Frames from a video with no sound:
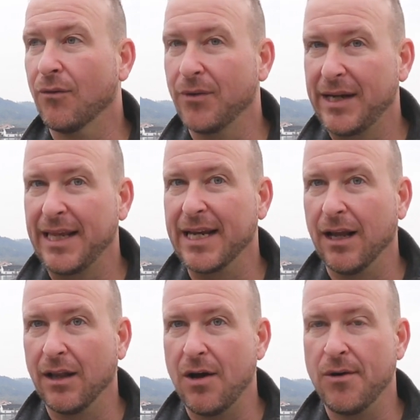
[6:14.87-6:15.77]
really
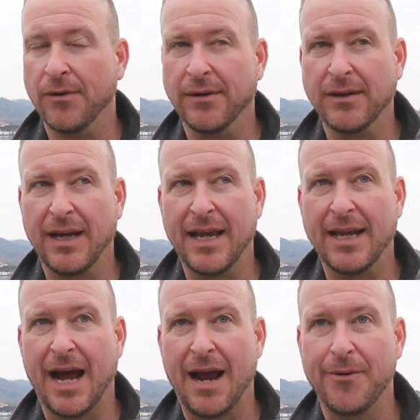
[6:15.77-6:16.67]
alone,
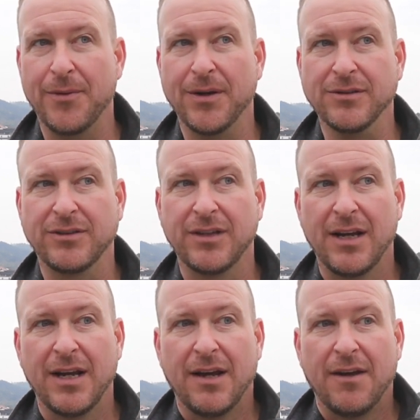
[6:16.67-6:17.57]
and I was
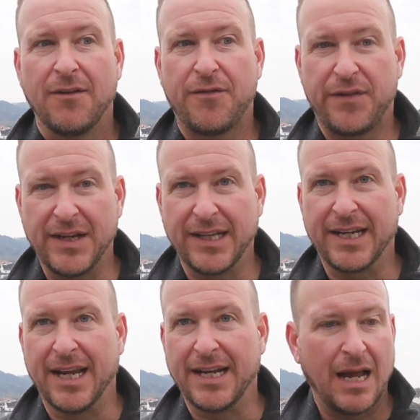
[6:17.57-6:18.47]

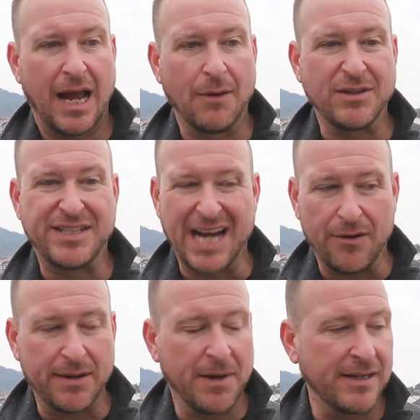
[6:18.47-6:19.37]
feeling it. I was
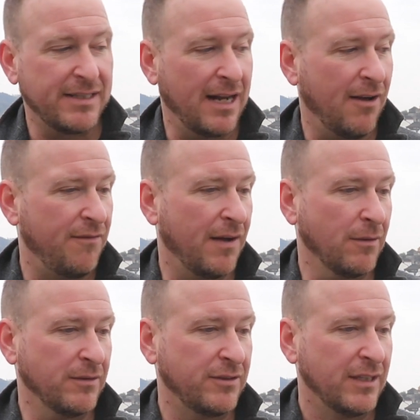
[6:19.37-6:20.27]
doubting myself.
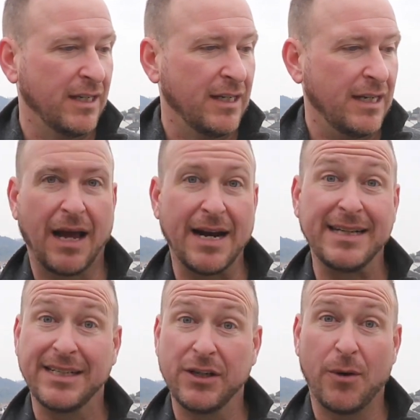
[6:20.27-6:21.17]
And I
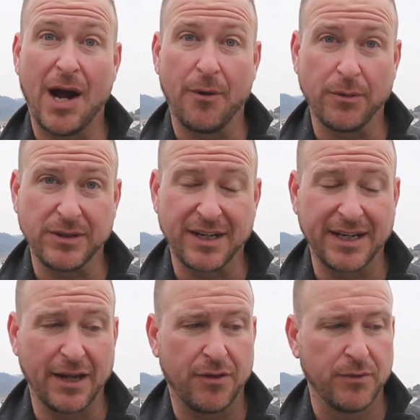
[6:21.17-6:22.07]
didn't know how I was
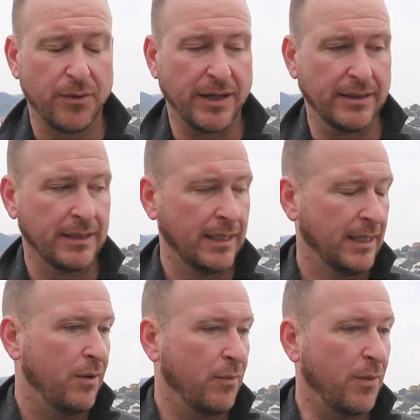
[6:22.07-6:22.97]
going to get through it.
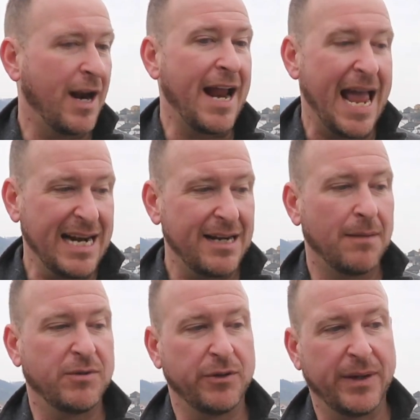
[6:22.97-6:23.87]
What I ended
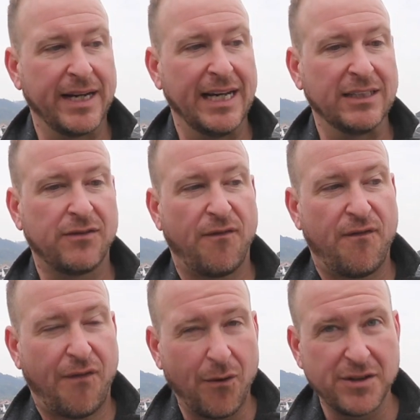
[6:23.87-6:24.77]
up doing is
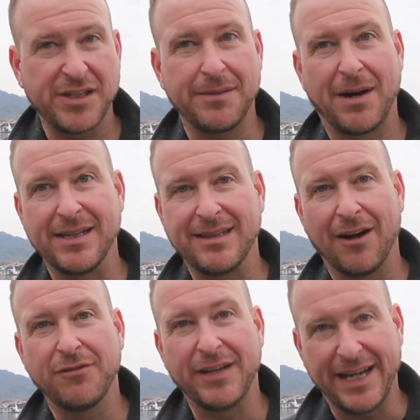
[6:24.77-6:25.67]
forcing
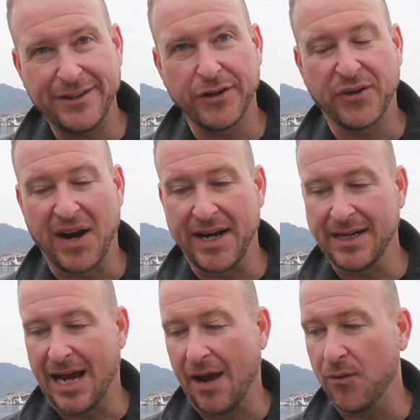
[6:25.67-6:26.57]
myself to integrate.
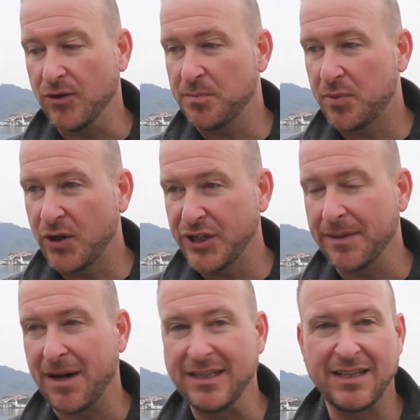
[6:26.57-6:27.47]
I was
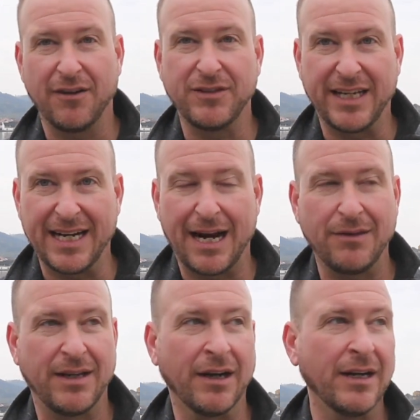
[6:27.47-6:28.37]
pushing myself to get
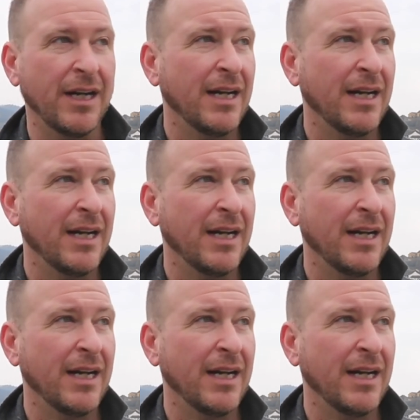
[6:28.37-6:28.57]
out there,